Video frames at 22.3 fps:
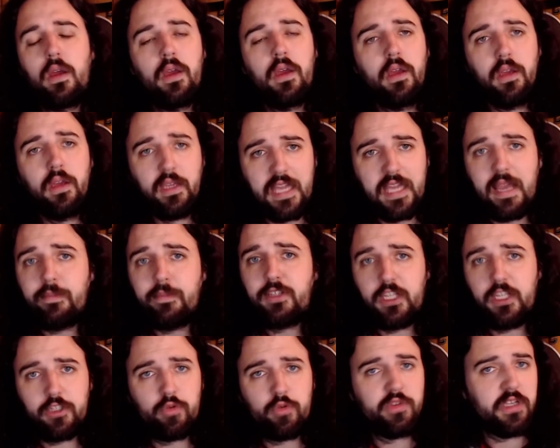Game
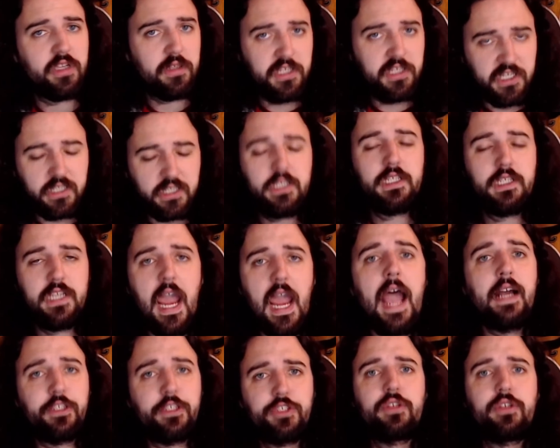6 was a
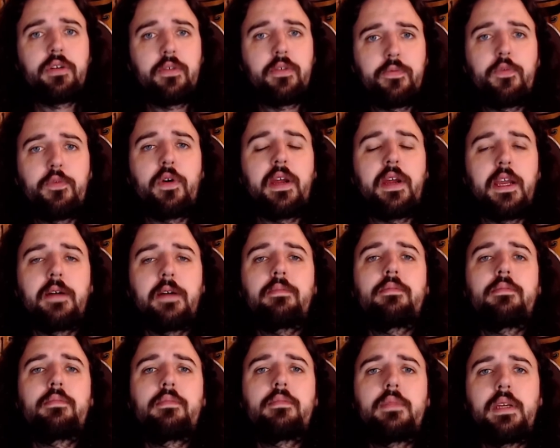disaster for him.
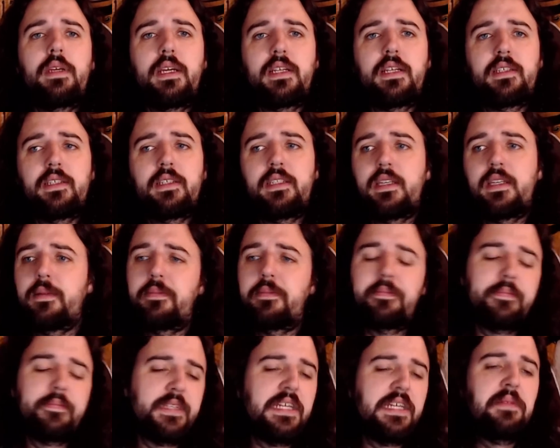He gets a D.
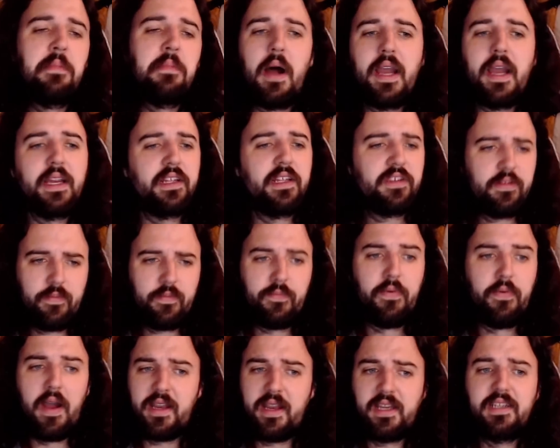D minus.
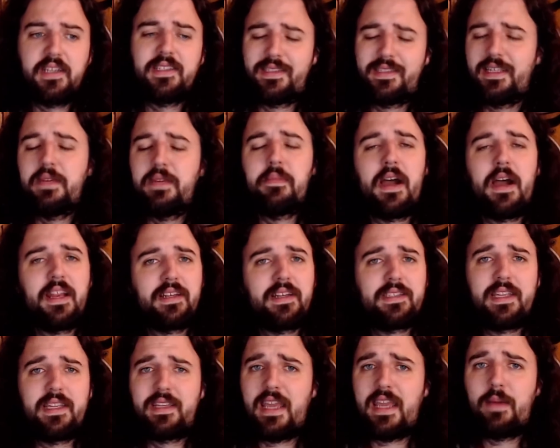Fuck it. D minus.
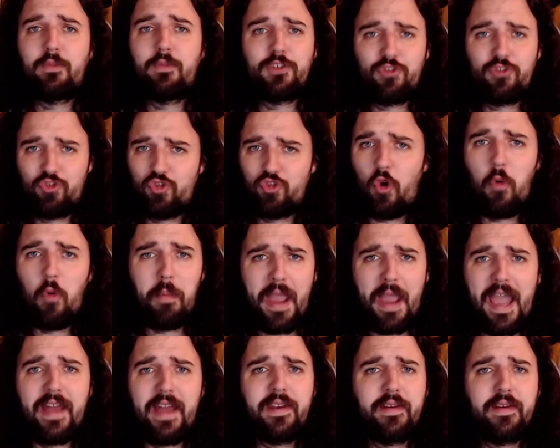That game was so
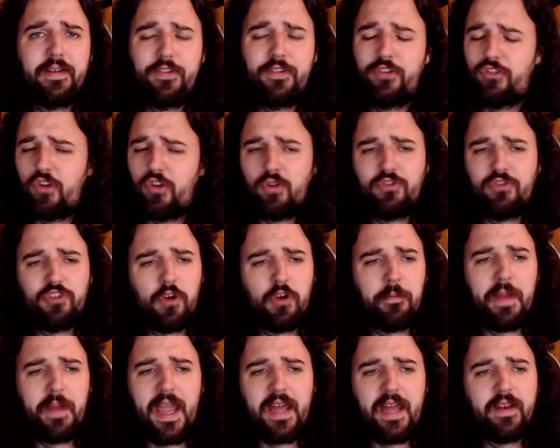bad. So
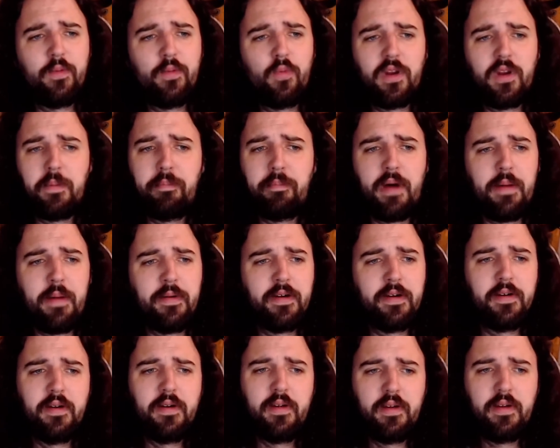bad. What a
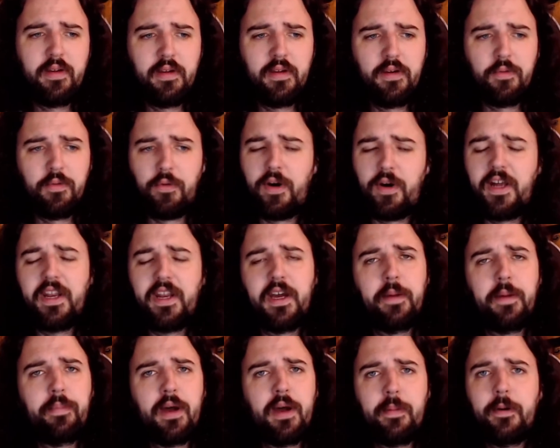bummer. What a
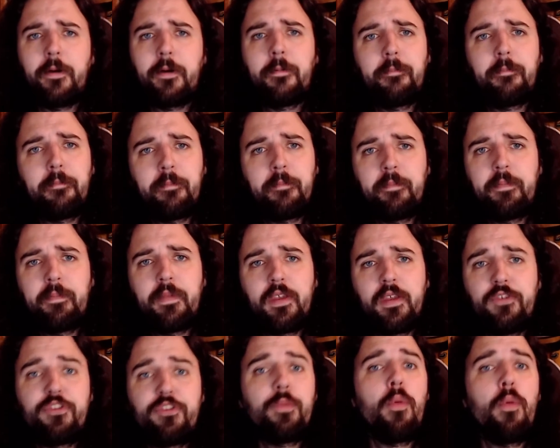bummer.
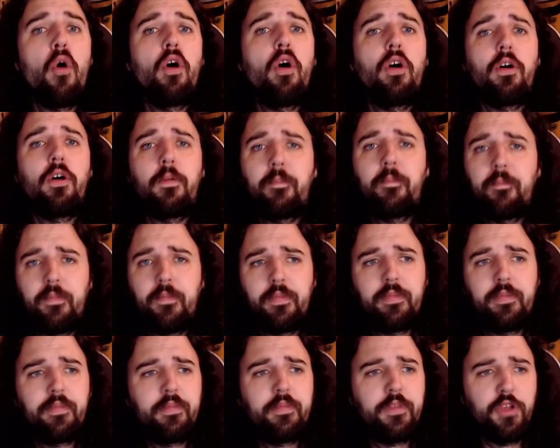Zaboral,
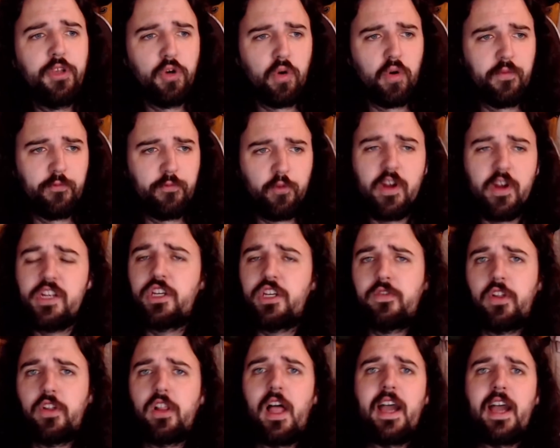you're a fringe
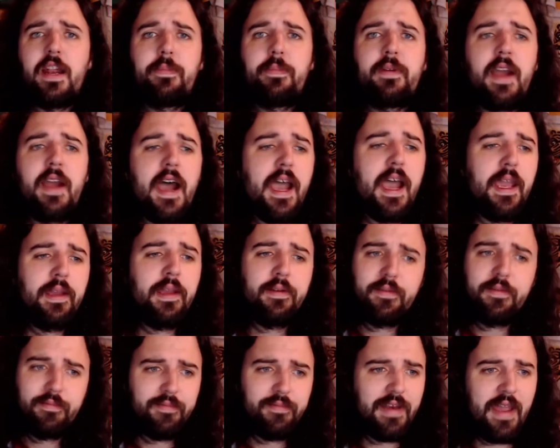of the lineup guy.
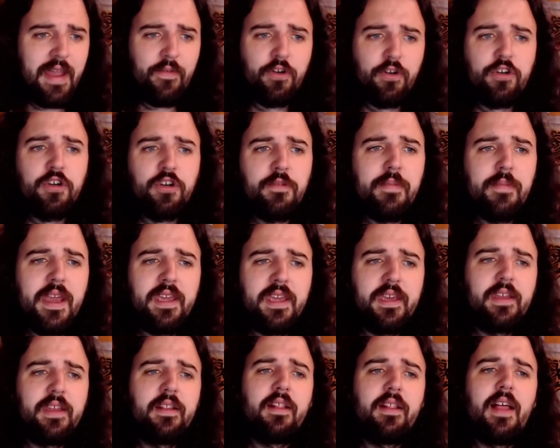Never could make
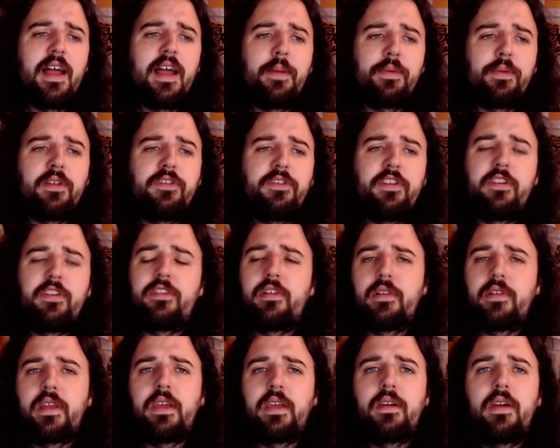it in the lineup
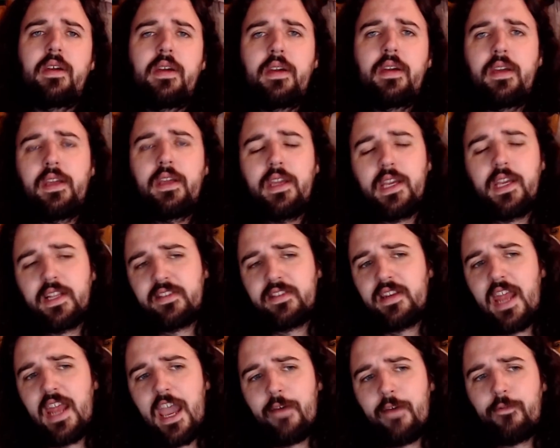consistently. He gets
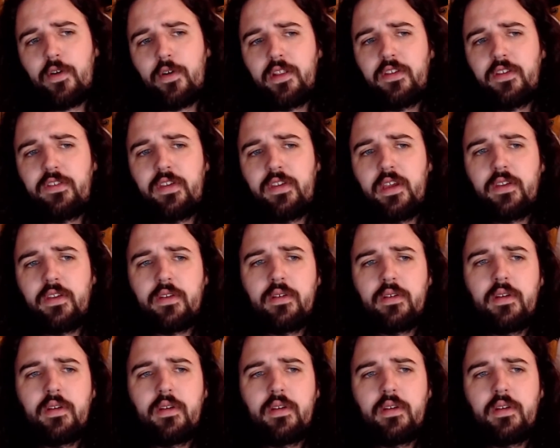an F on the season.